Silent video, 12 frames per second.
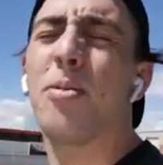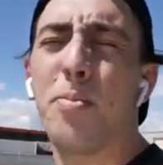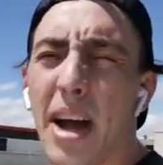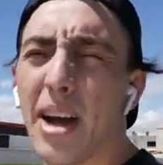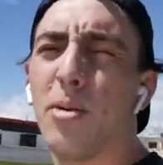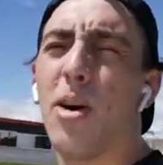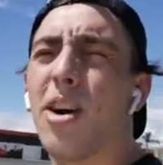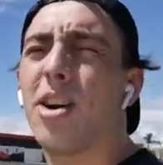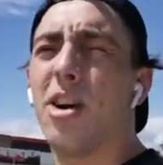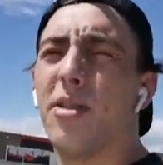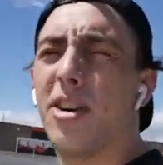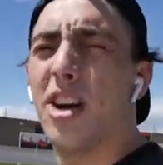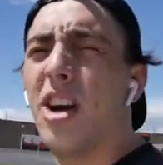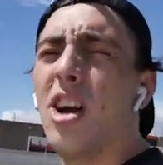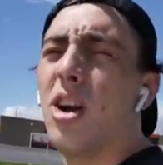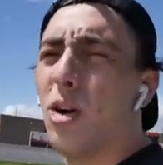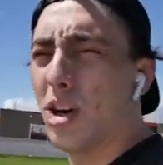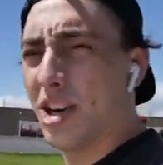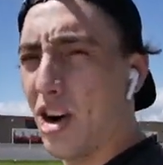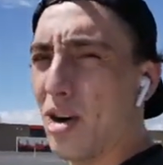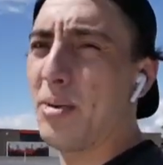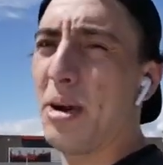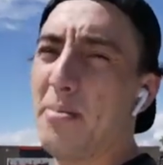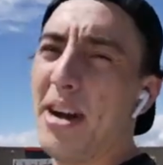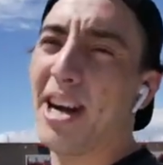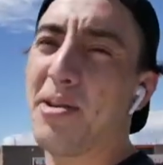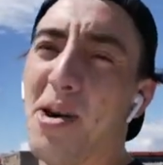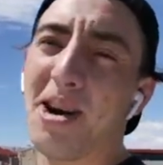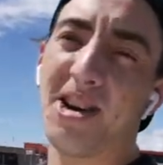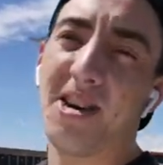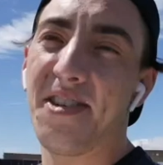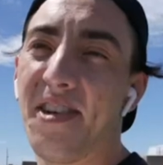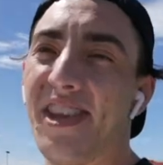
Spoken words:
back walkover or cartwheel back walkover if